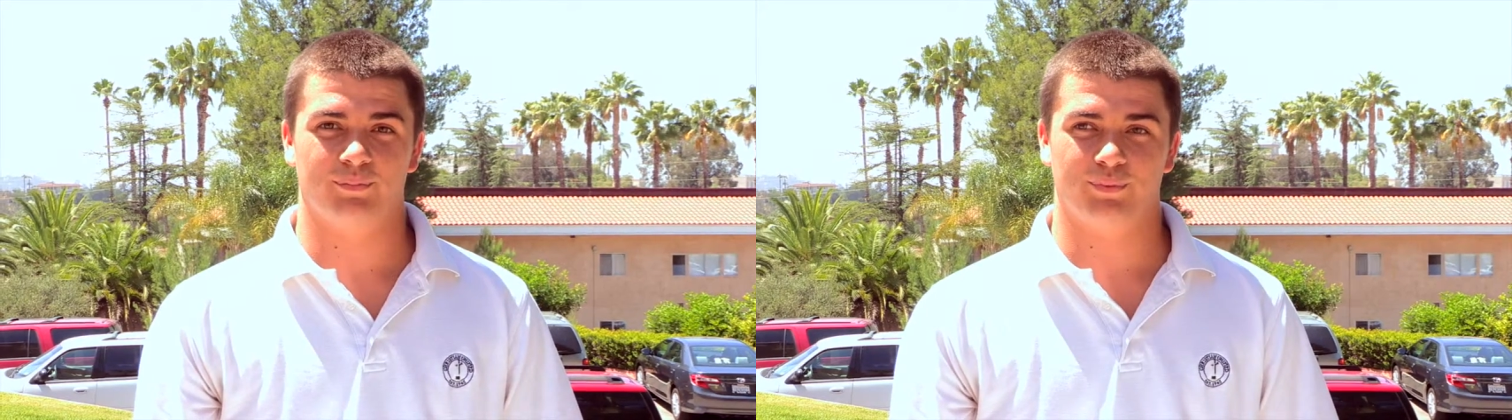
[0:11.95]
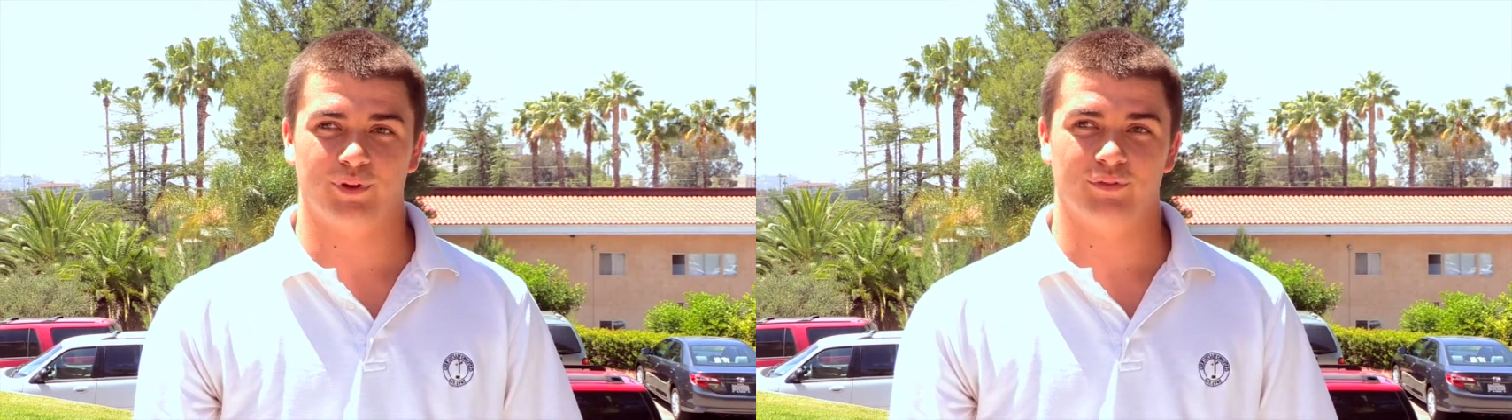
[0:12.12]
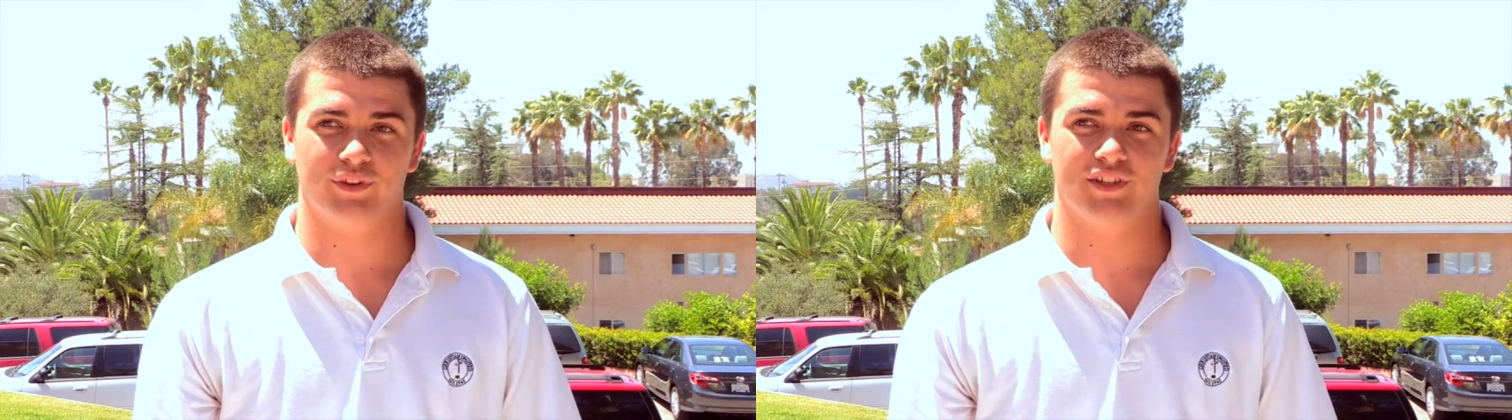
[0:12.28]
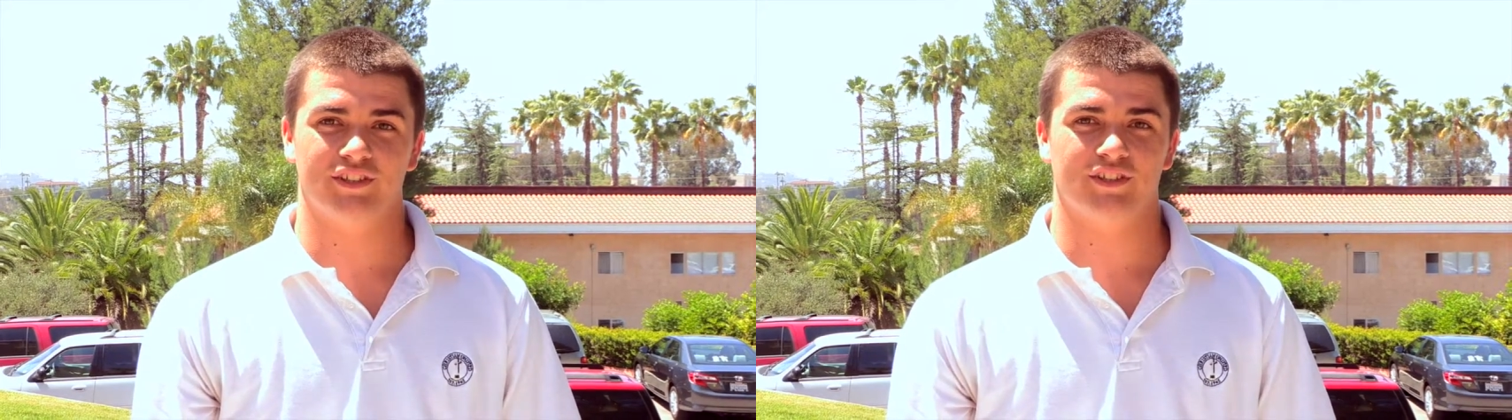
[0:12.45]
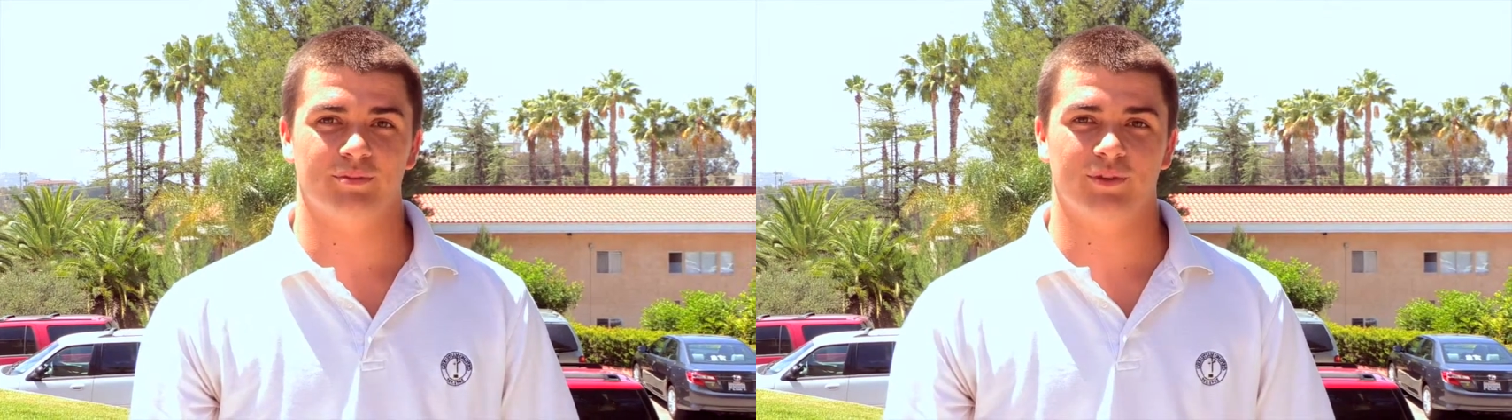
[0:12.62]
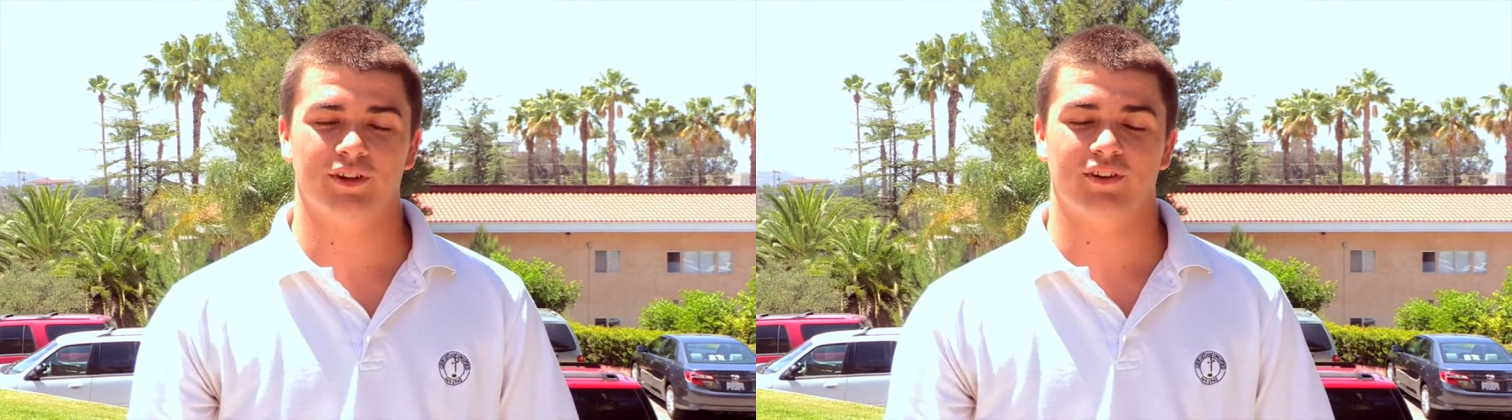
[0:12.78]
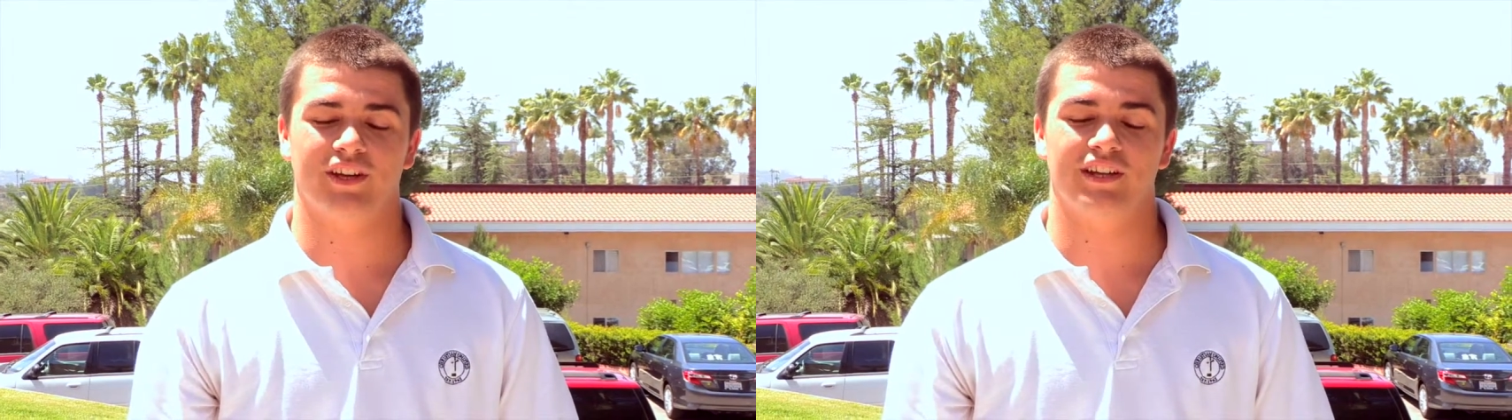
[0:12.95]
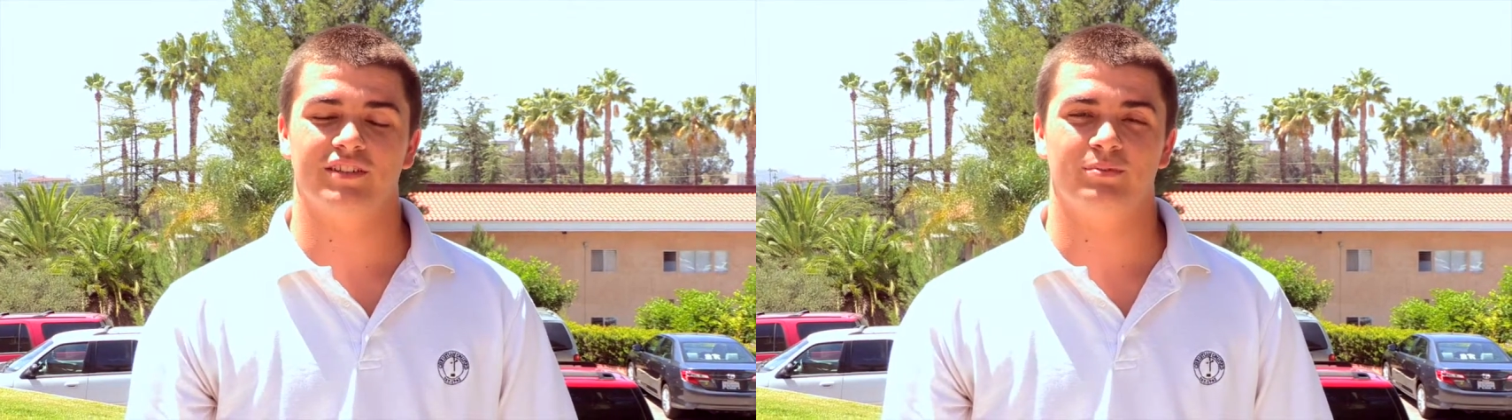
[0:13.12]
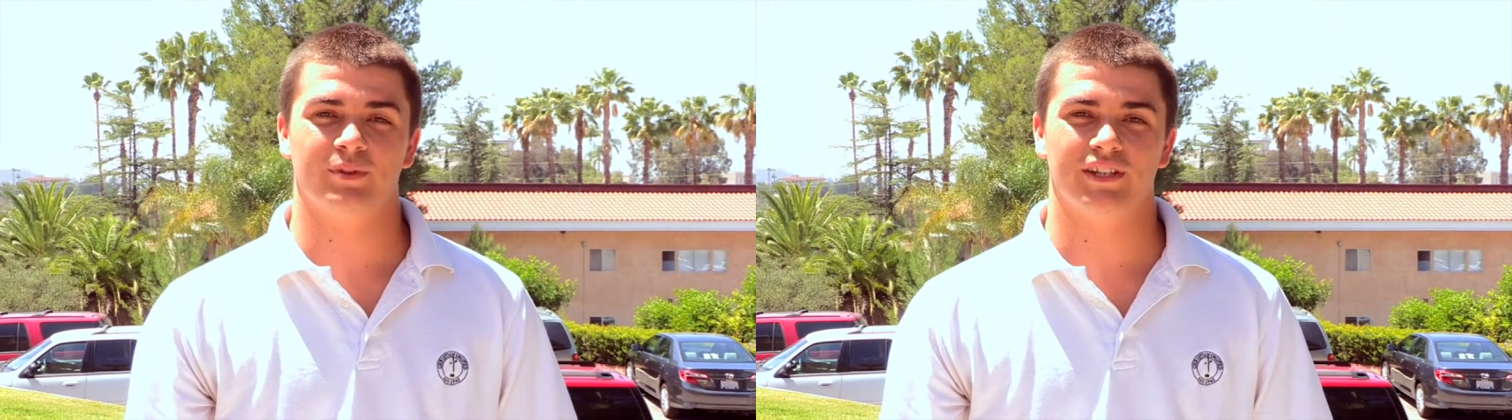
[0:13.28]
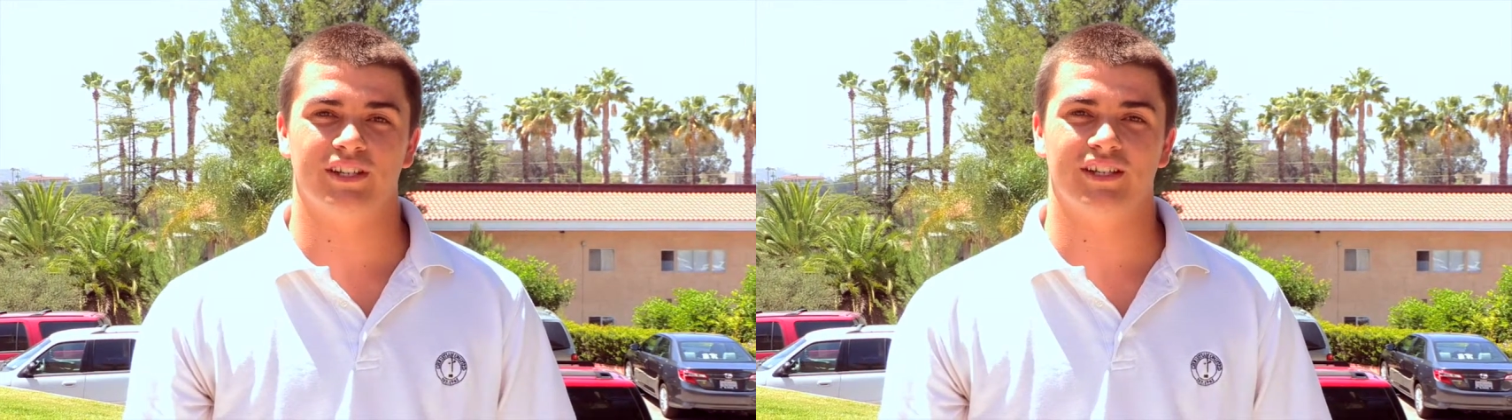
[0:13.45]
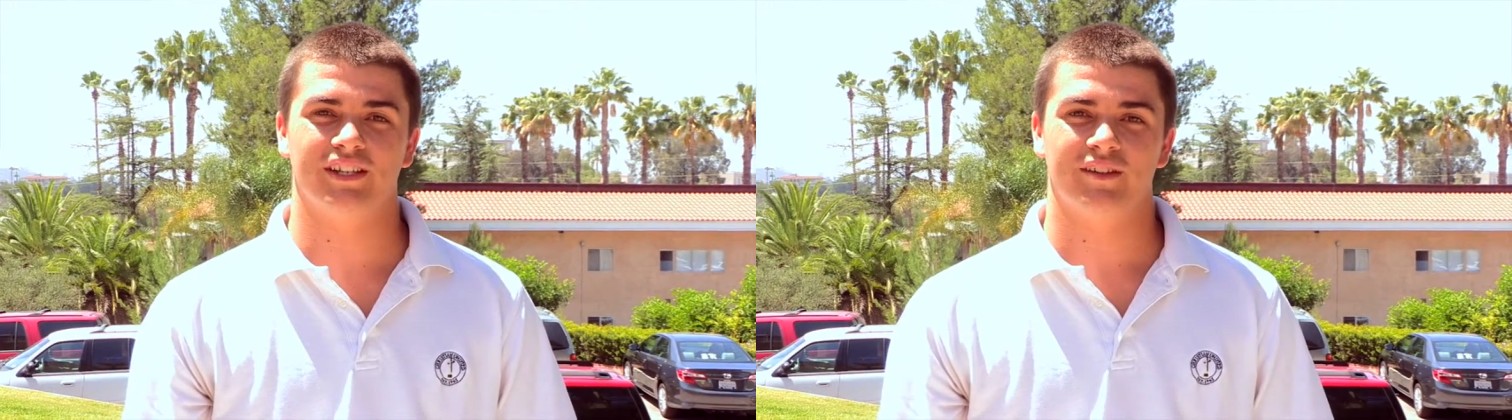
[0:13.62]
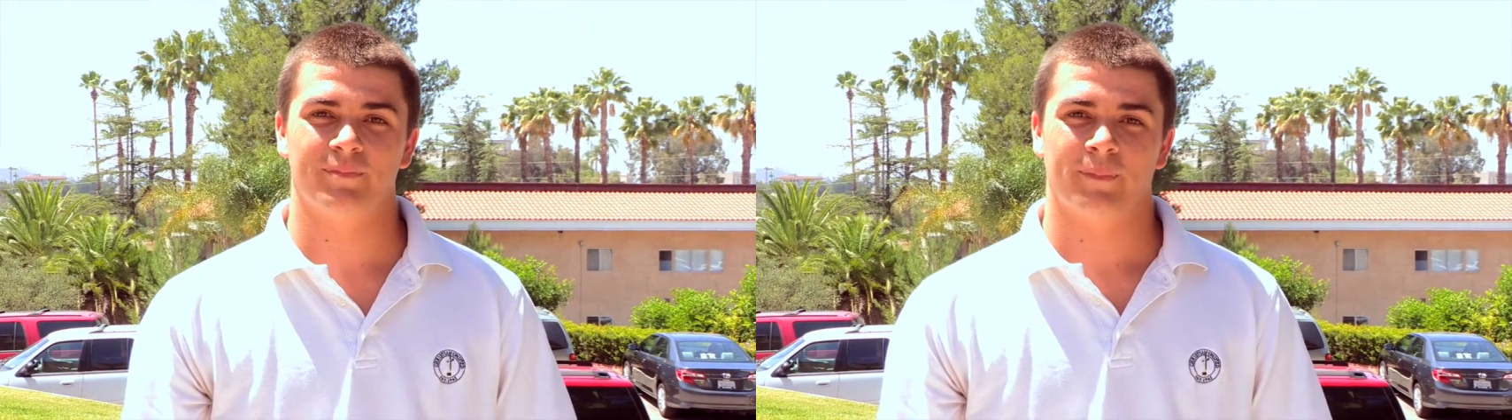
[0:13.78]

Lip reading: privileged to be on ASB,